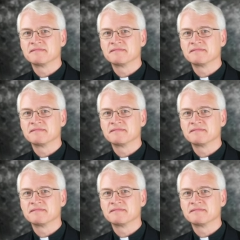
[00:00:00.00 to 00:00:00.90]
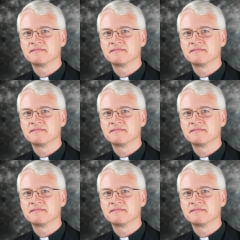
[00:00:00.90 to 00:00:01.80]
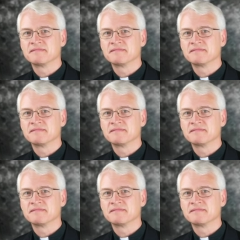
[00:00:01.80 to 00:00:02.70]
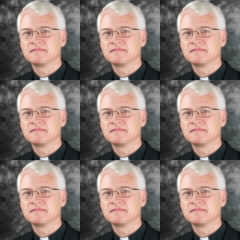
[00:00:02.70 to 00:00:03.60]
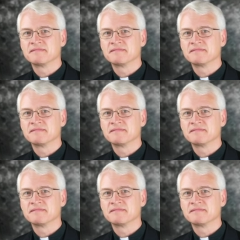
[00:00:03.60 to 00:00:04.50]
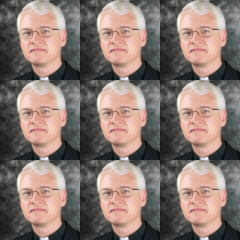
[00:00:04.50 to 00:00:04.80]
(no lip movement)